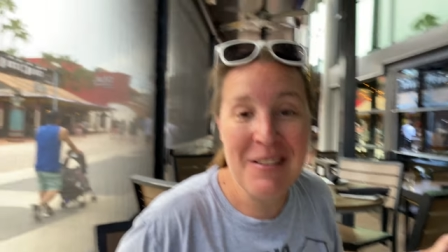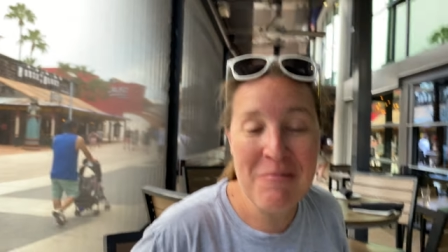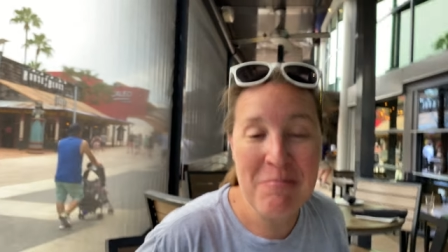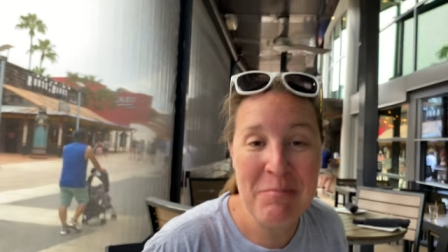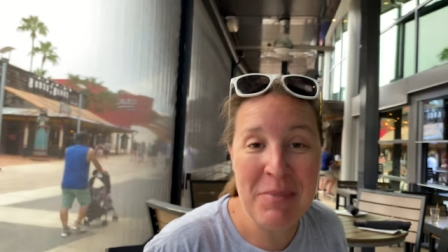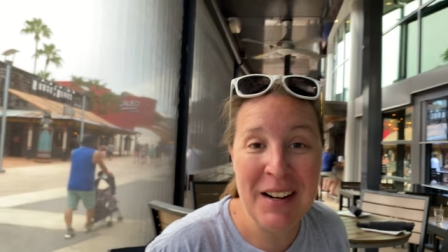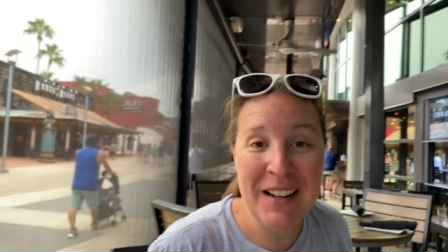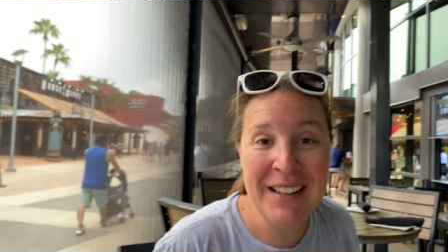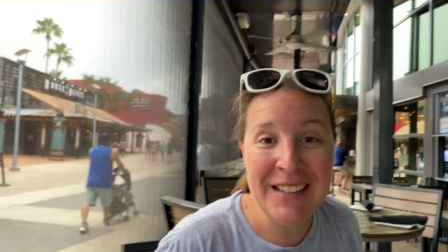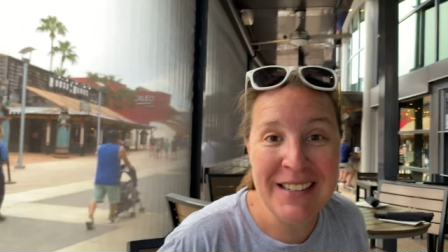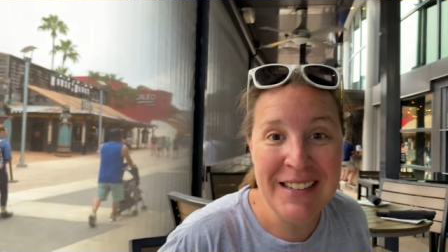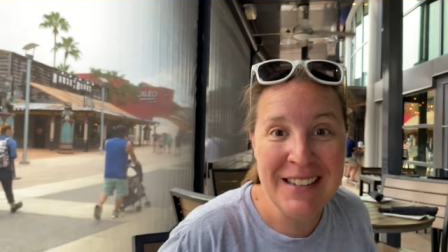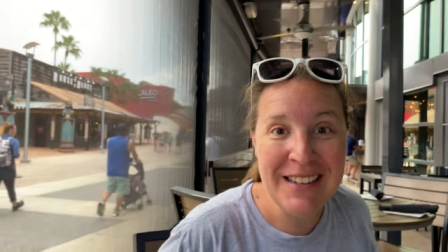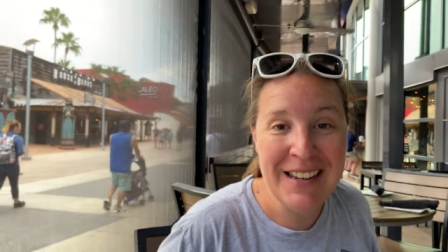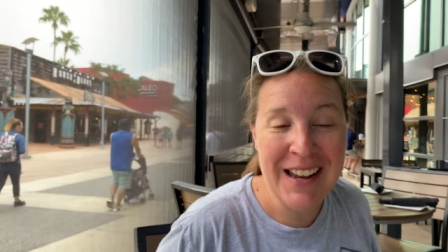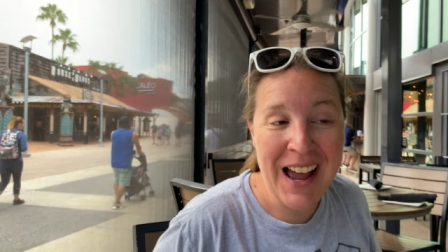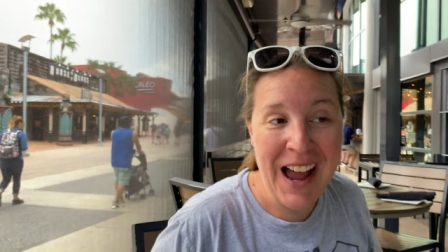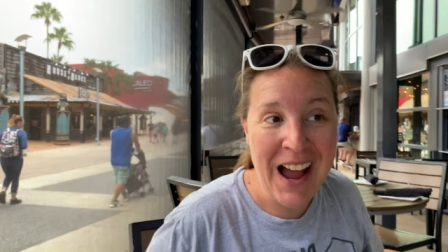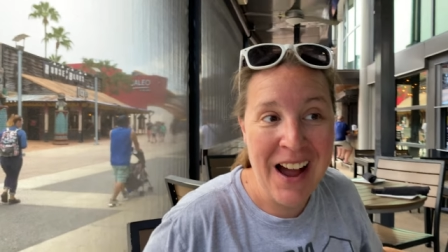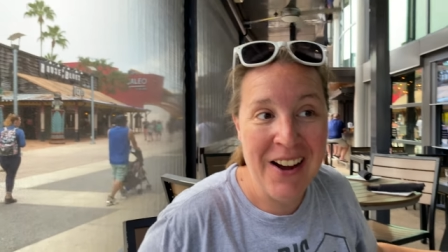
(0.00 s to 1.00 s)
But
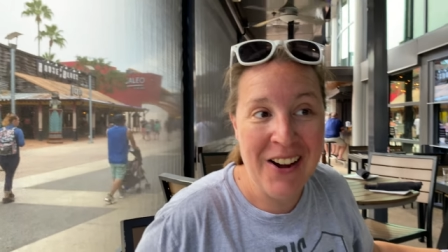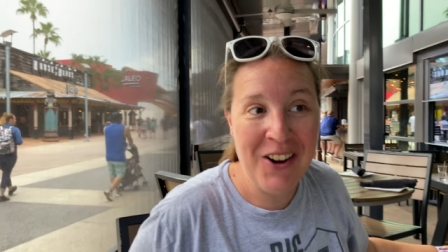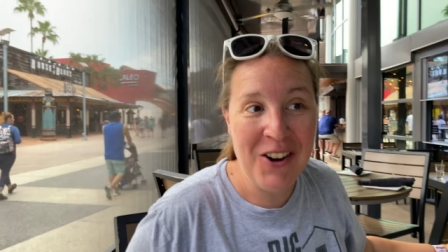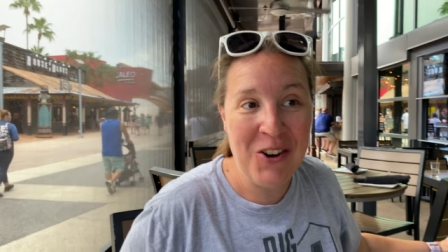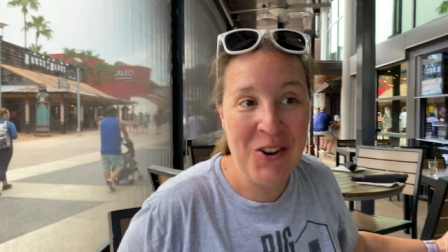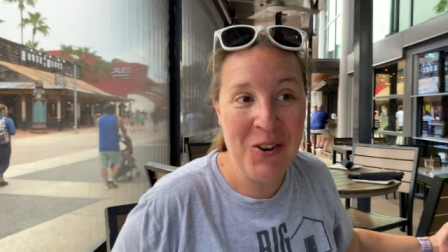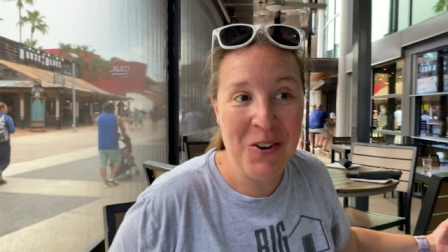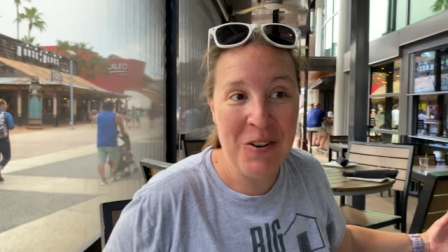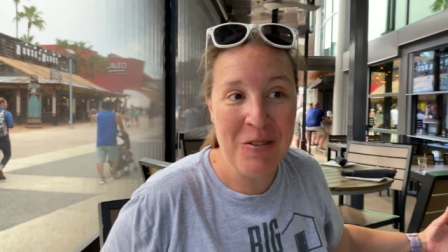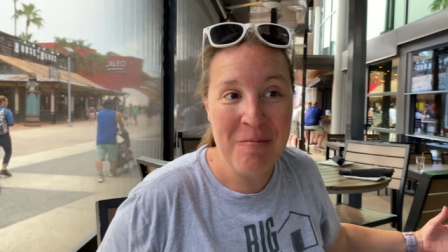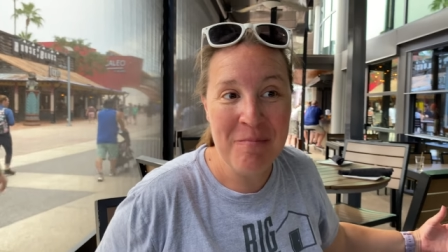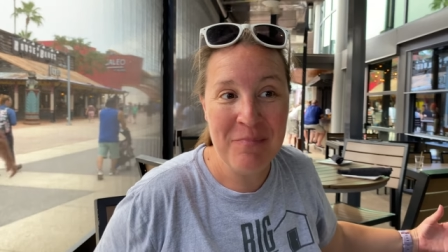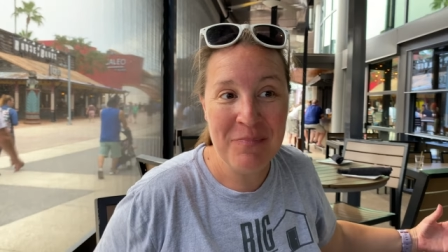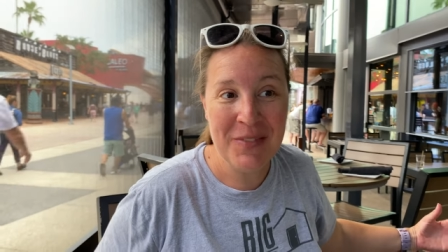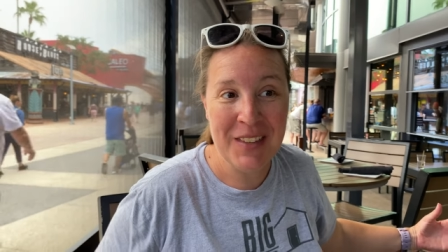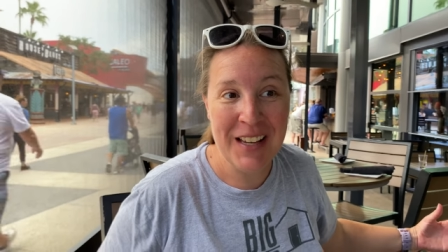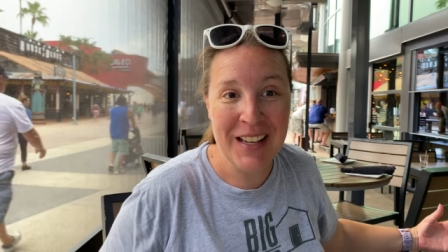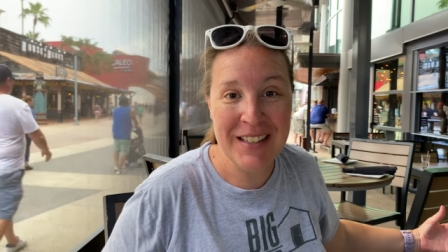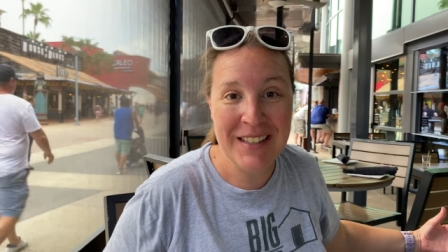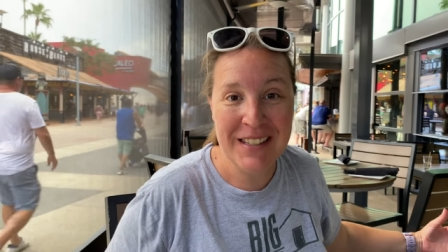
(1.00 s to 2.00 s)
now
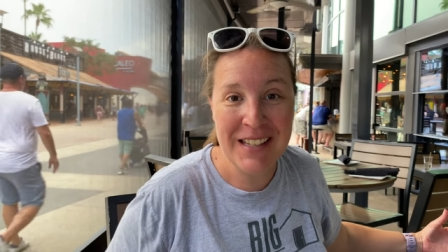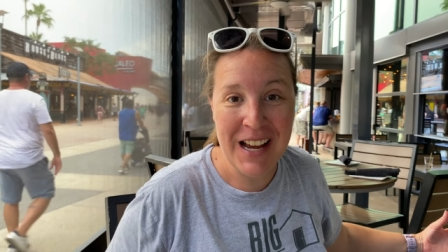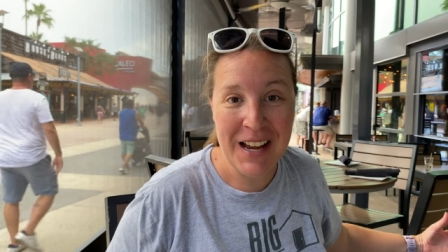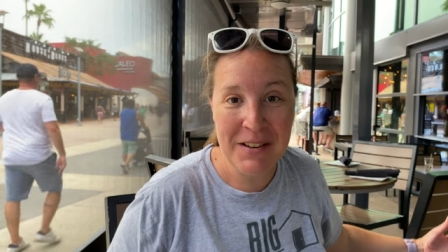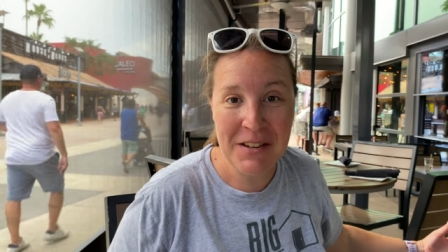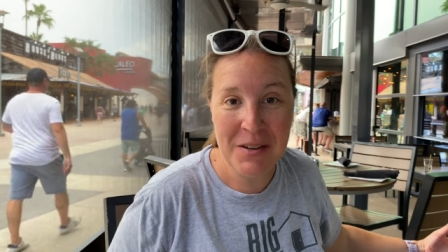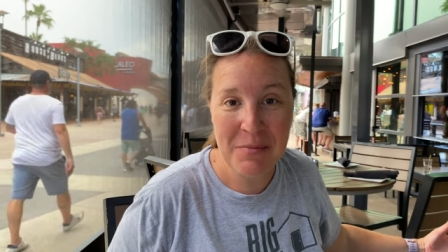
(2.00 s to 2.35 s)
it's time to